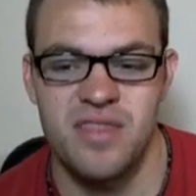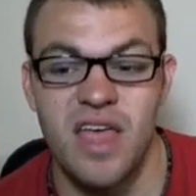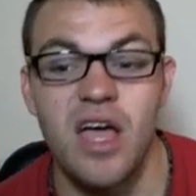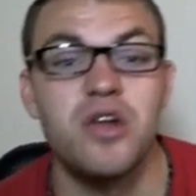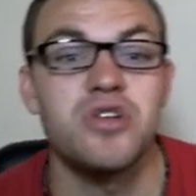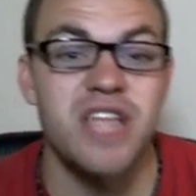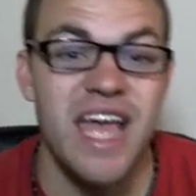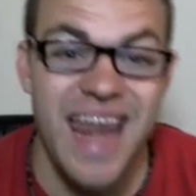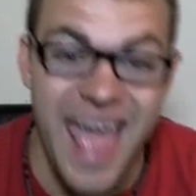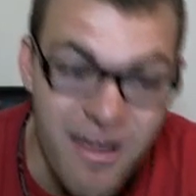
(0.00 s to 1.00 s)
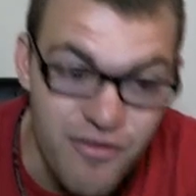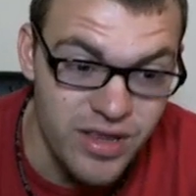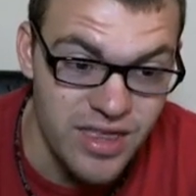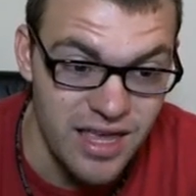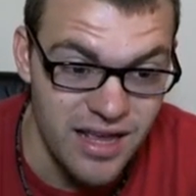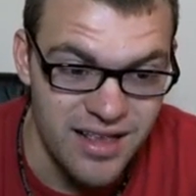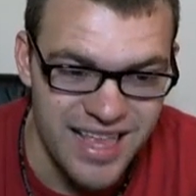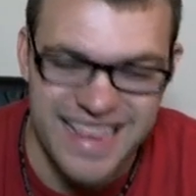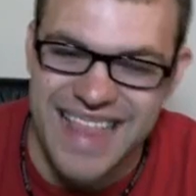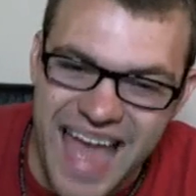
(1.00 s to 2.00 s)
They understand everything.
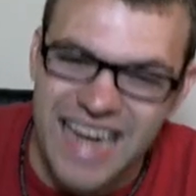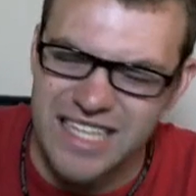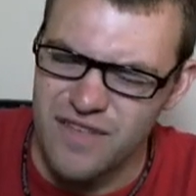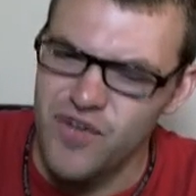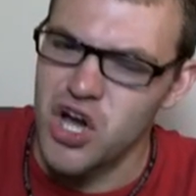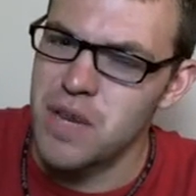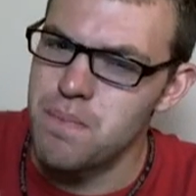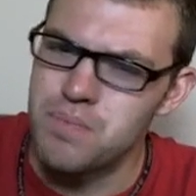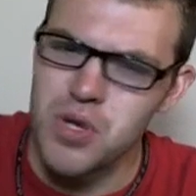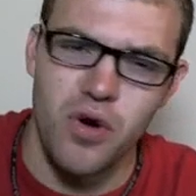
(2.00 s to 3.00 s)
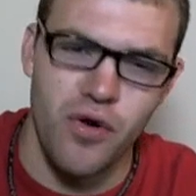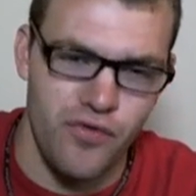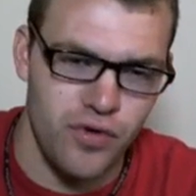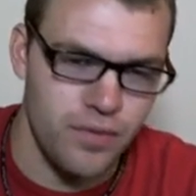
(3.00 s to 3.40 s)
Like, that is fucking beautiful.